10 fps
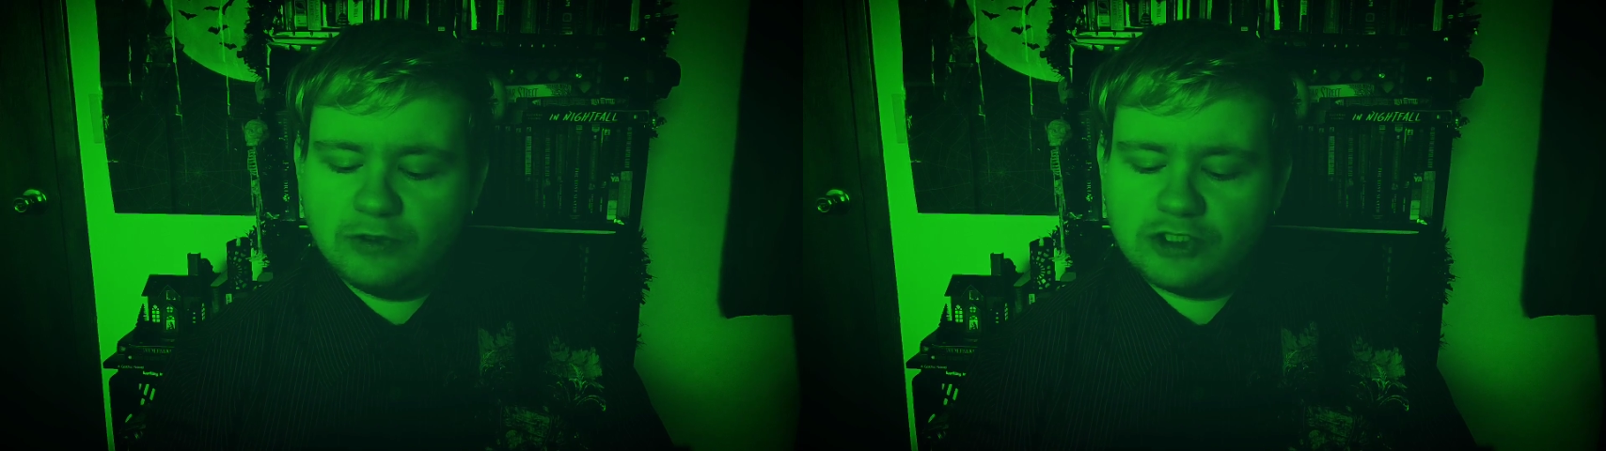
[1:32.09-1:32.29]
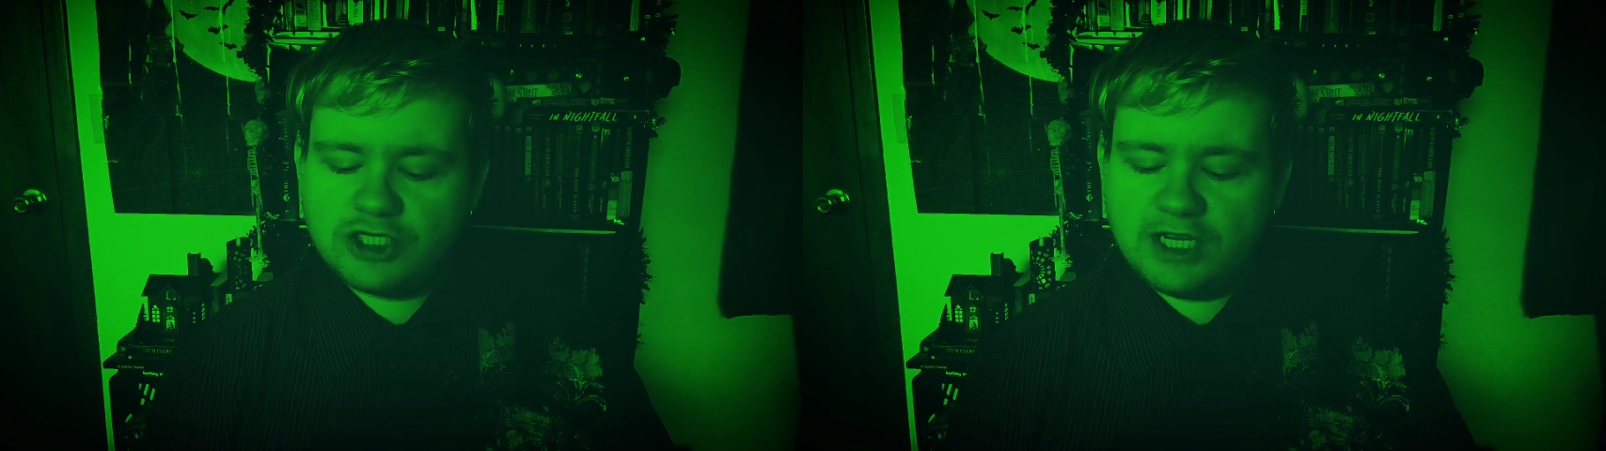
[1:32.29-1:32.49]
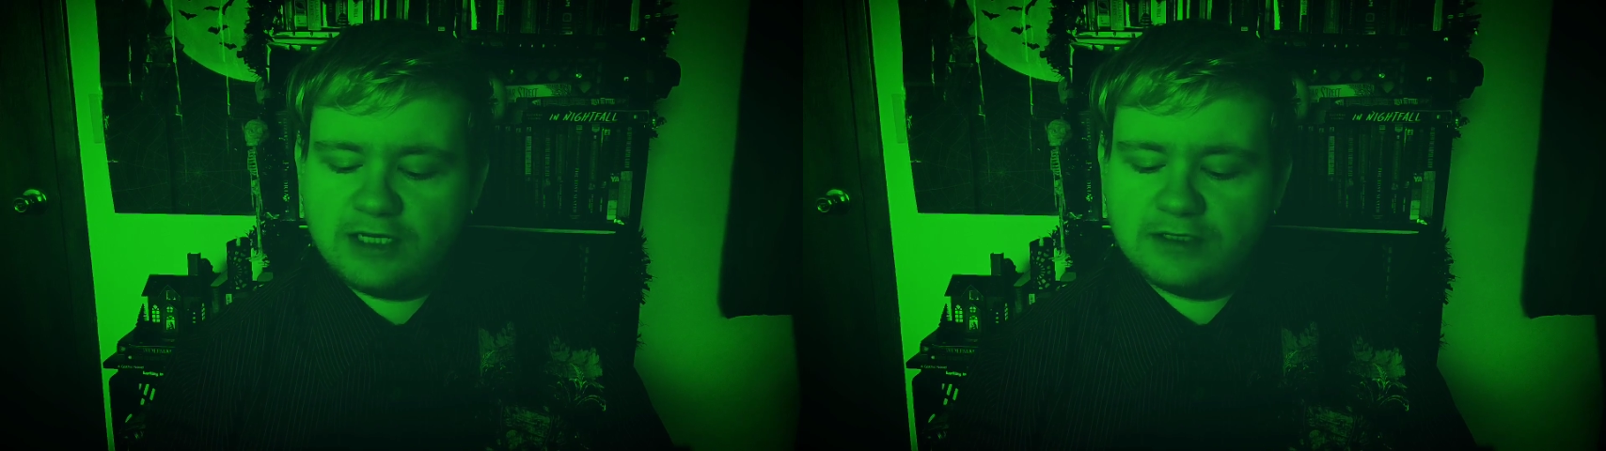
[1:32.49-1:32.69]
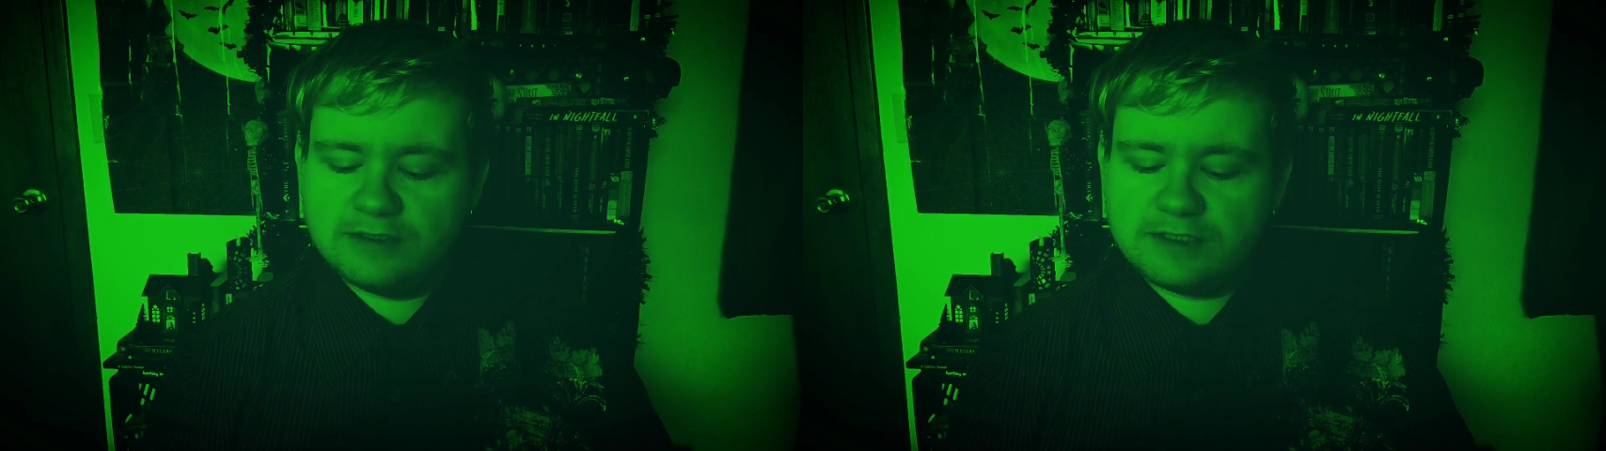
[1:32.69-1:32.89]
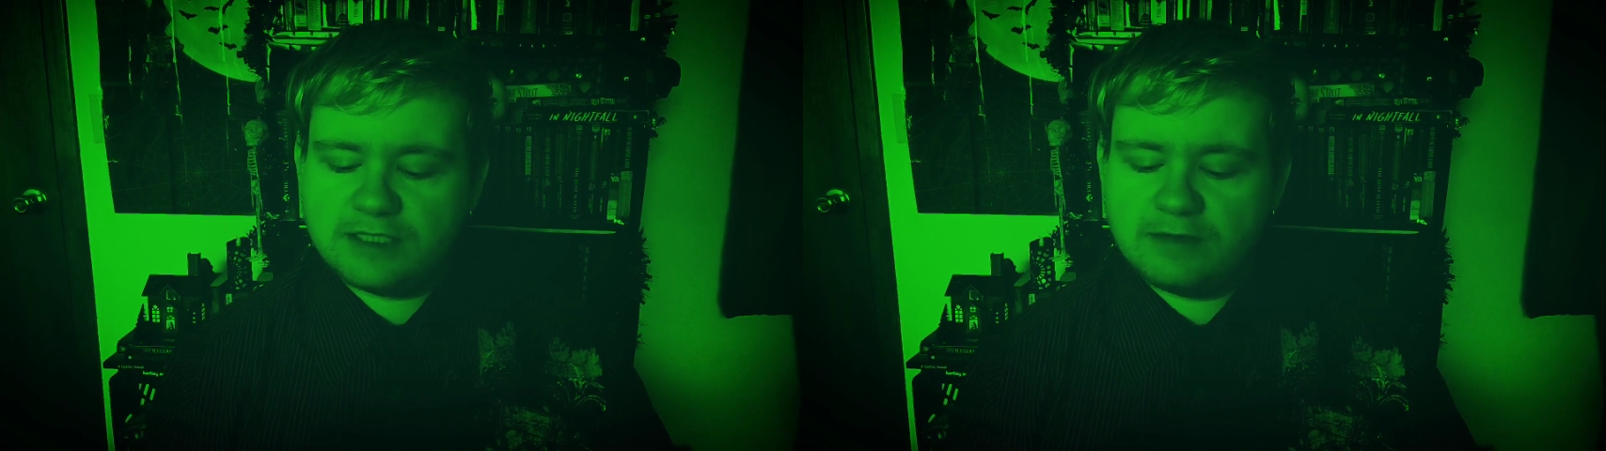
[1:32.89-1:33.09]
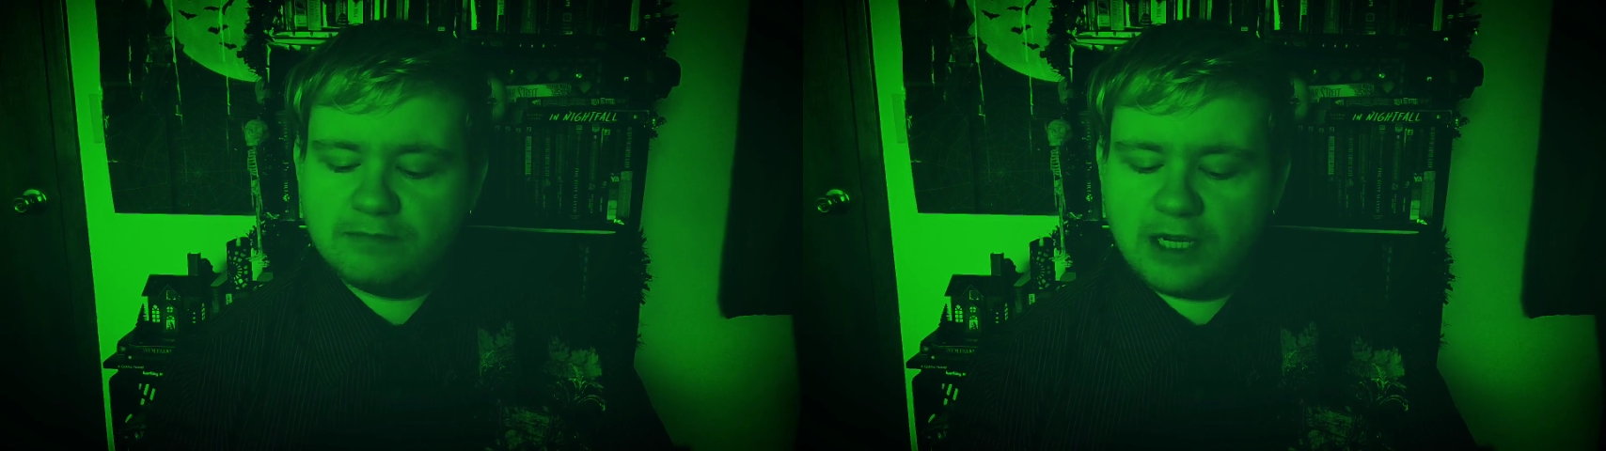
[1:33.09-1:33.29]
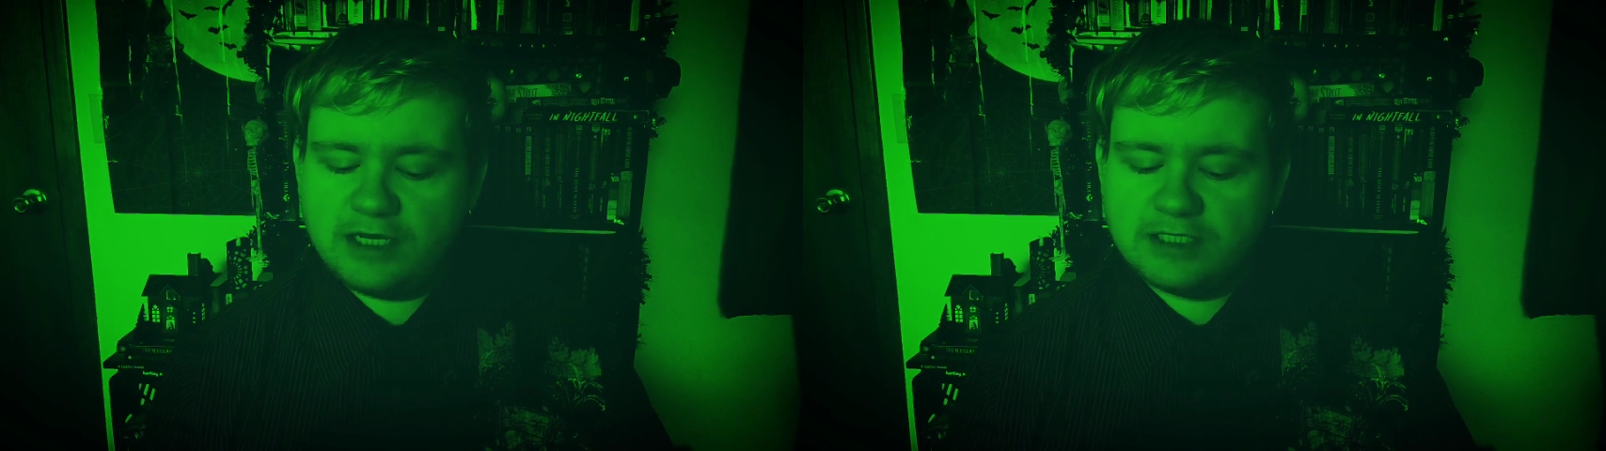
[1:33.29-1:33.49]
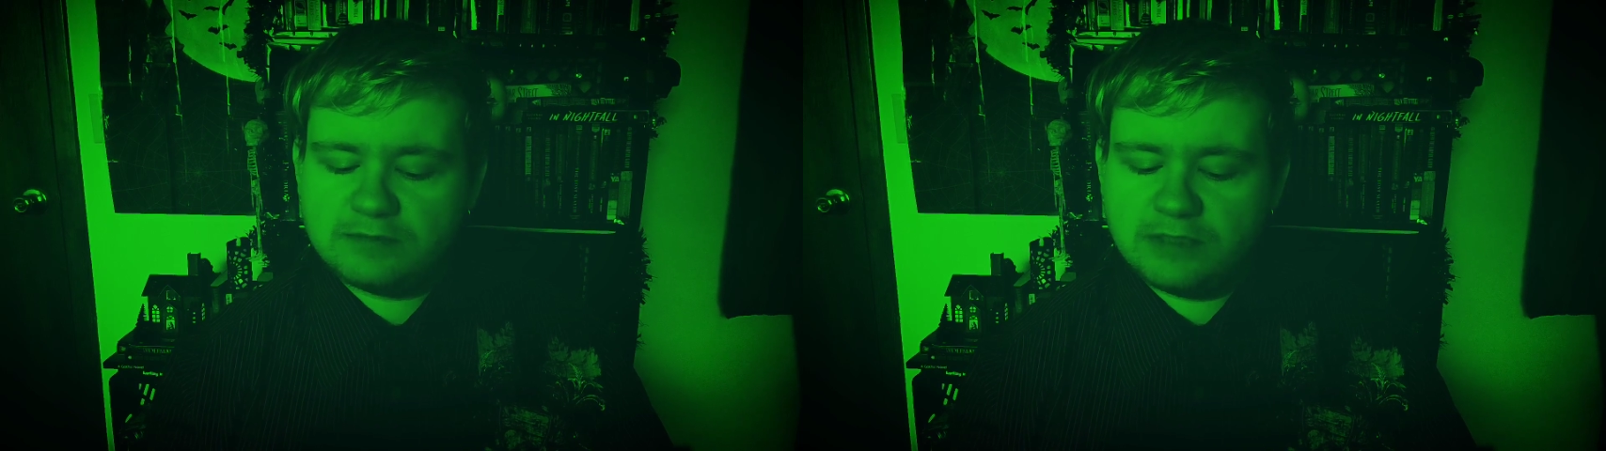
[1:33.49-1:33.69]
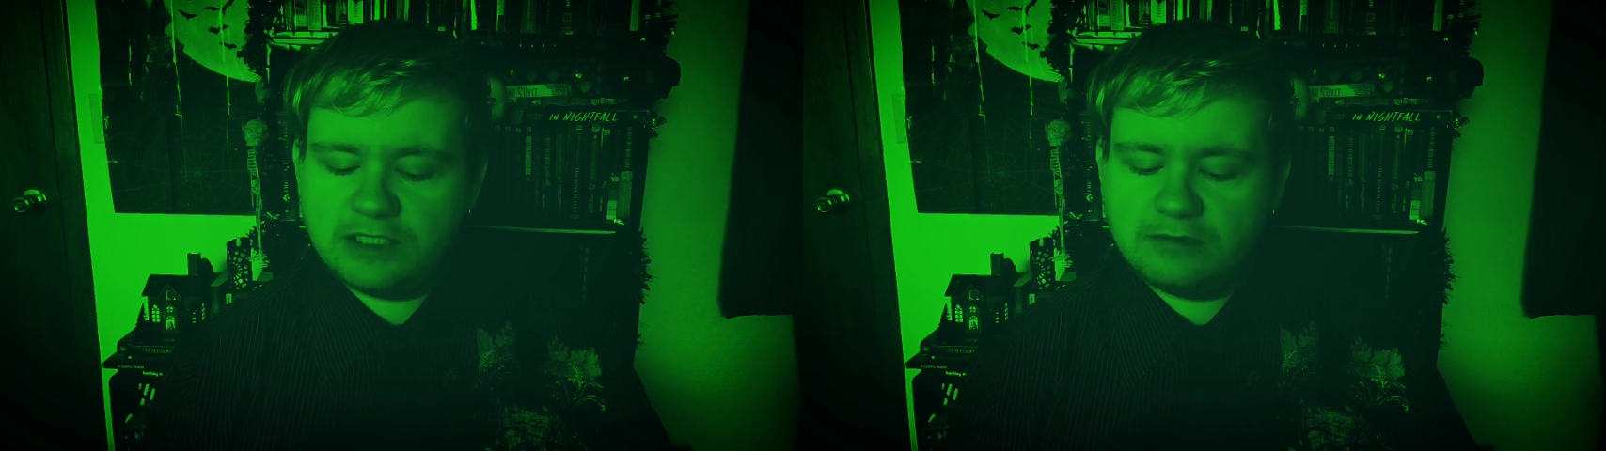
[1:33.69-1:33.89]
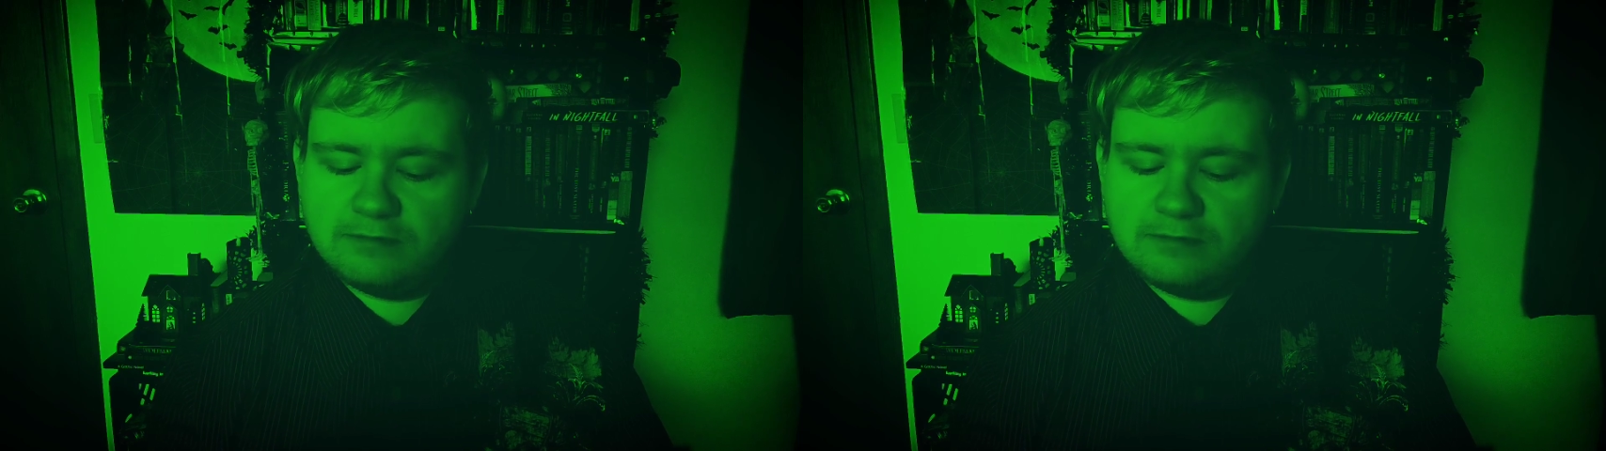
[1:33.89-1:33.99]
chains that bind me.